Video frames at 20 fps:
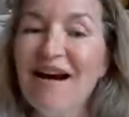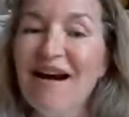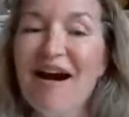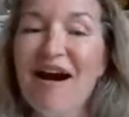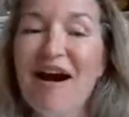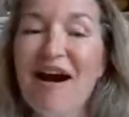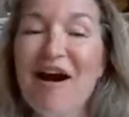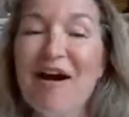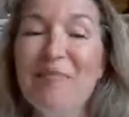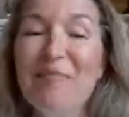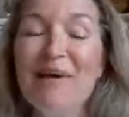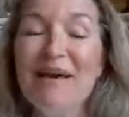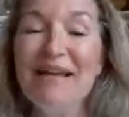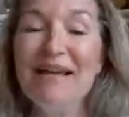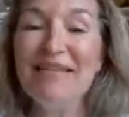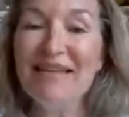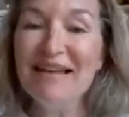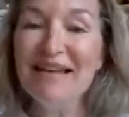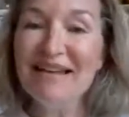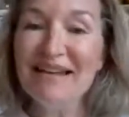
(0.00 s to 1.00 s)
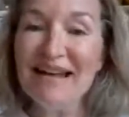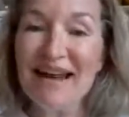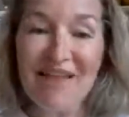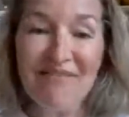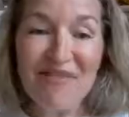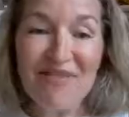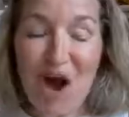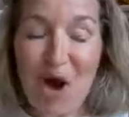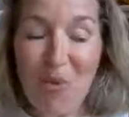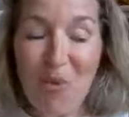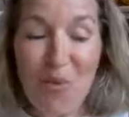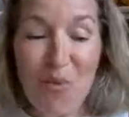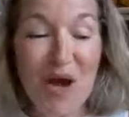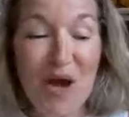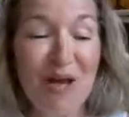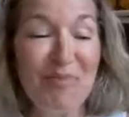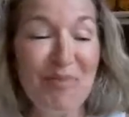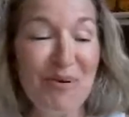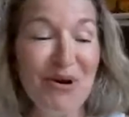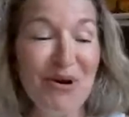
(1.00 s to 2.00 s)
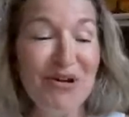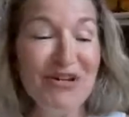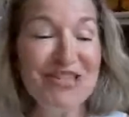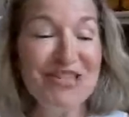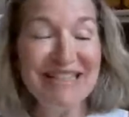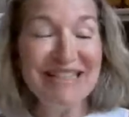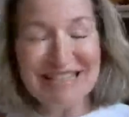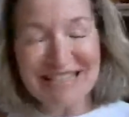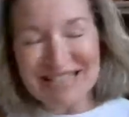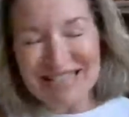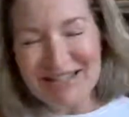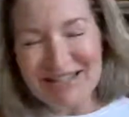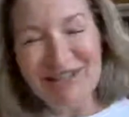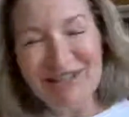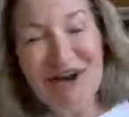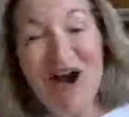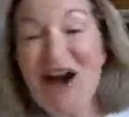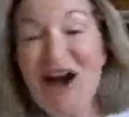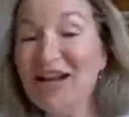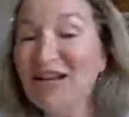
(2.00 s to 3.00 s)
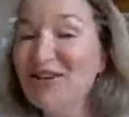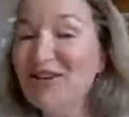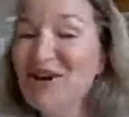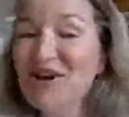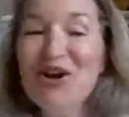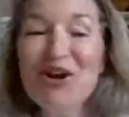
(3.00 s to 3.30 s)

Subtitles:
And then I've got one person still on.